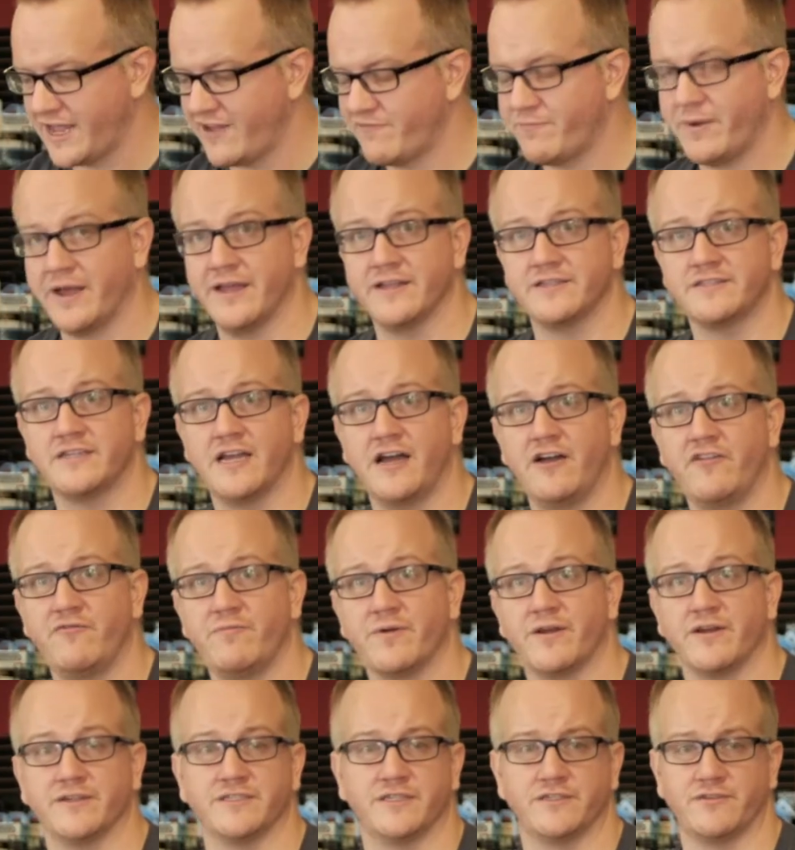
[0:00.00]
have by itself
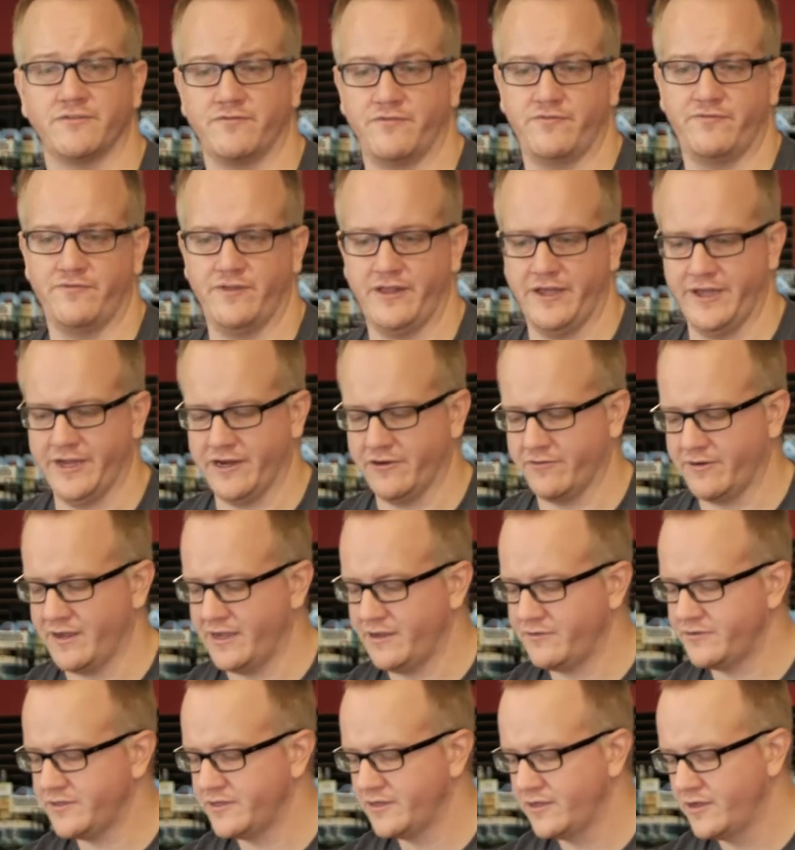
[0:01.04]
because it's flying
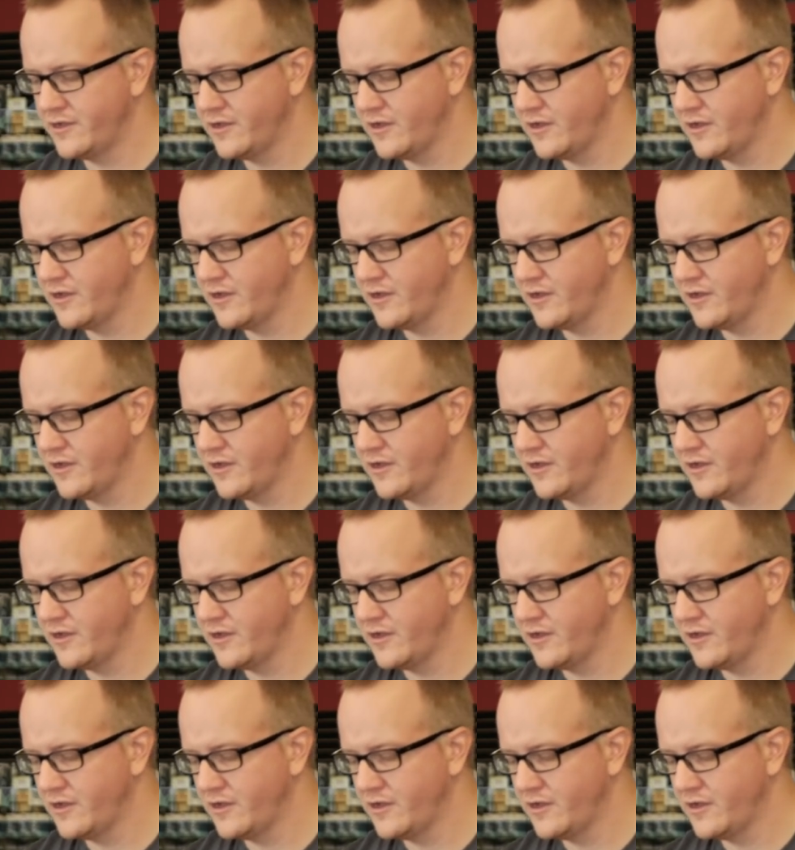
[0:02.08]
around,